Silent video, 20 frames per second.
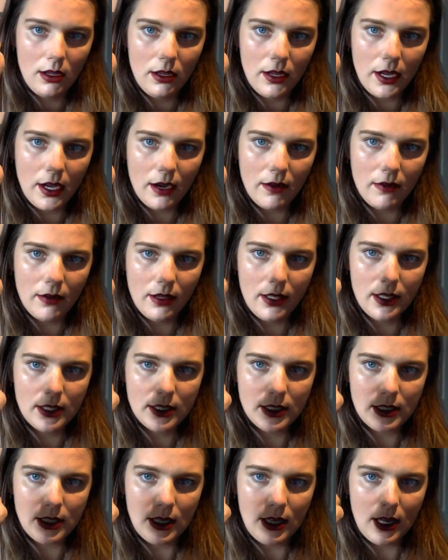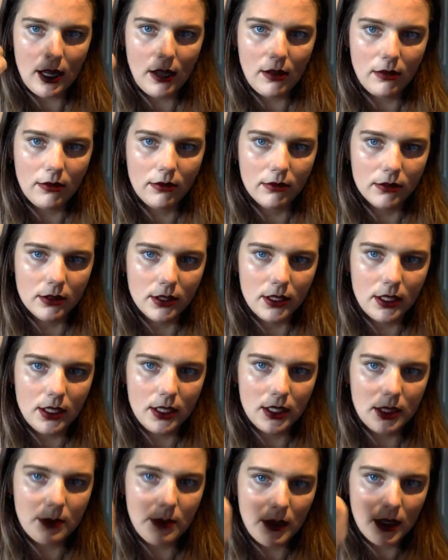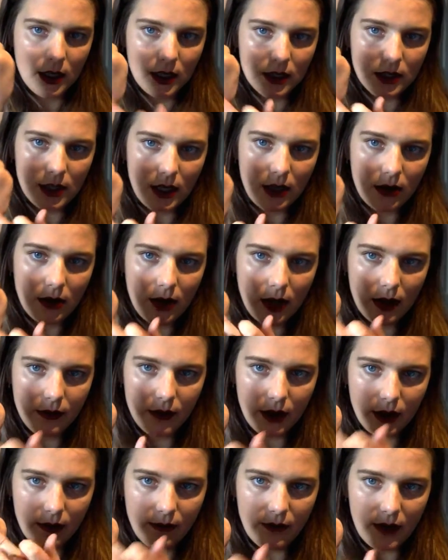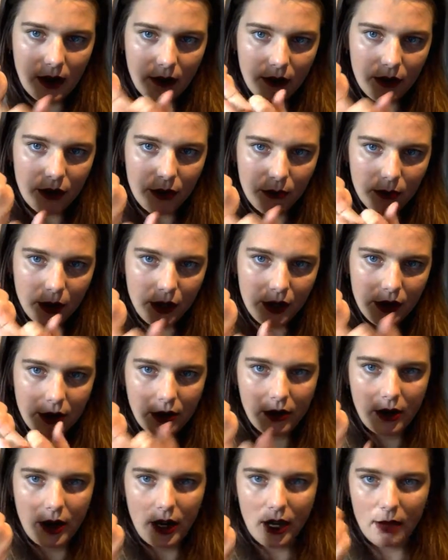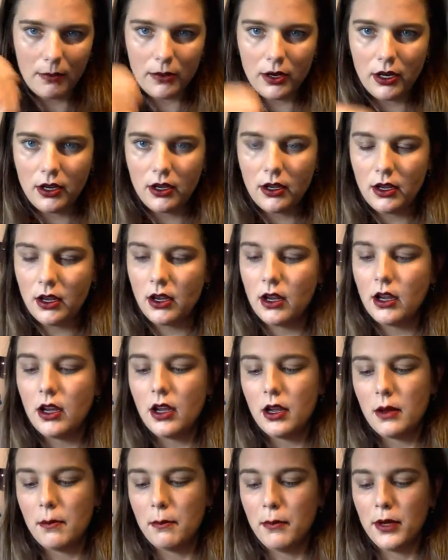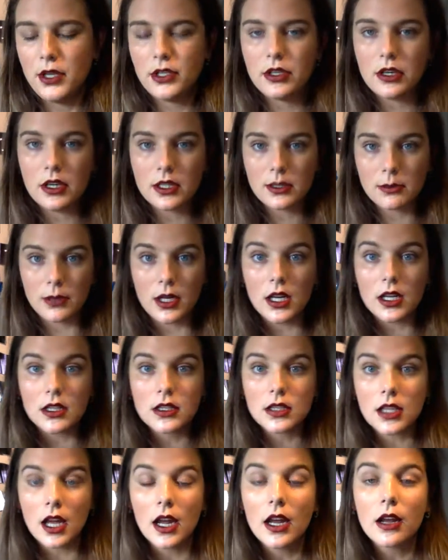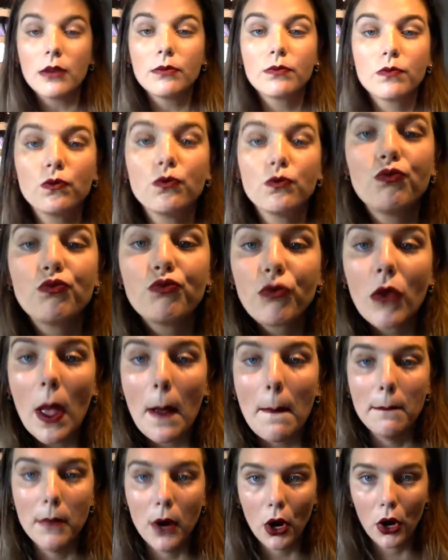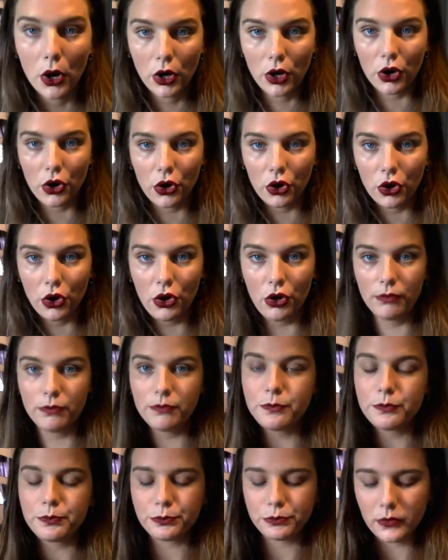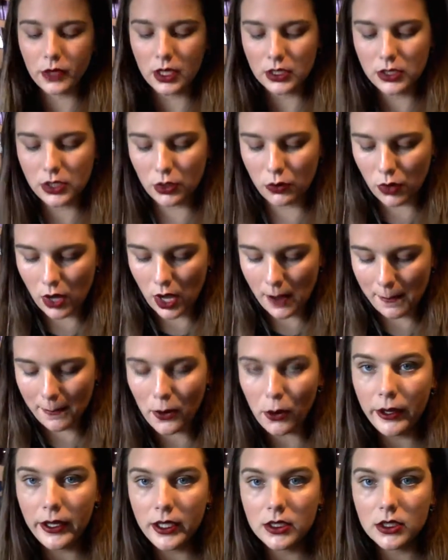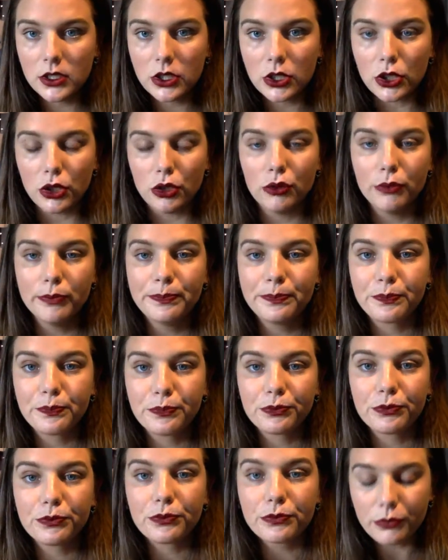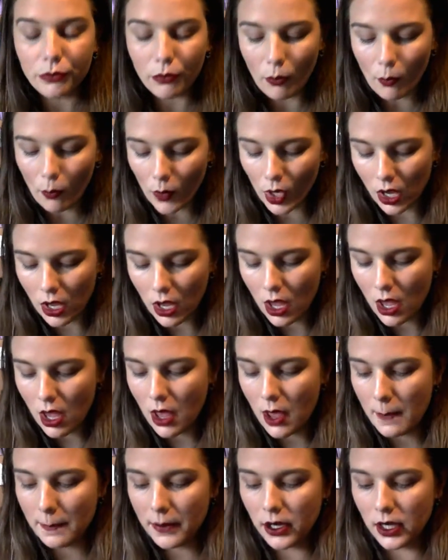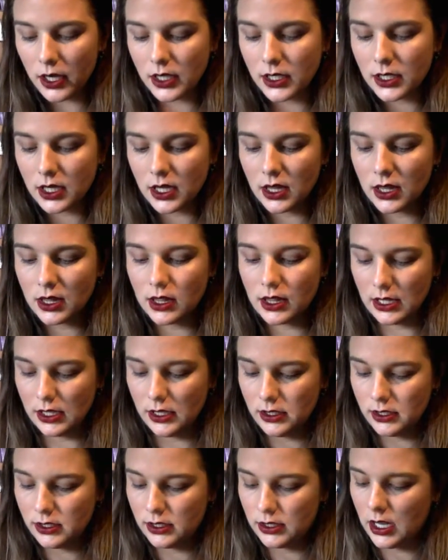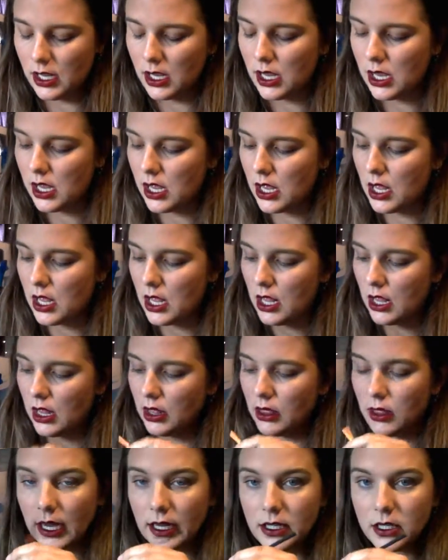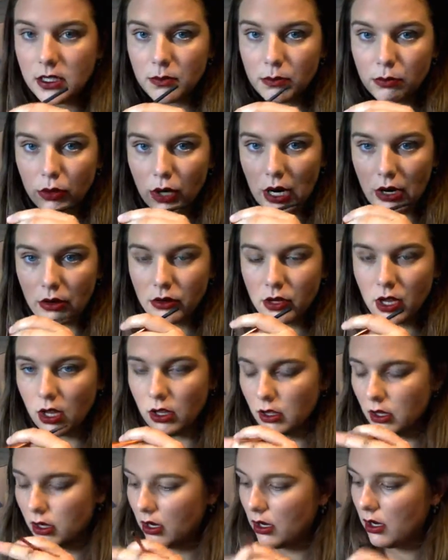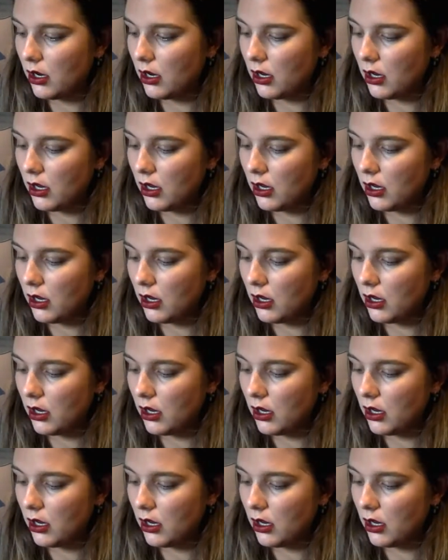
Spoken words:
can't really see how cool it is because I don't have like a $500 million camera, but trust me, it's like banging. So I'm going to put this light brown color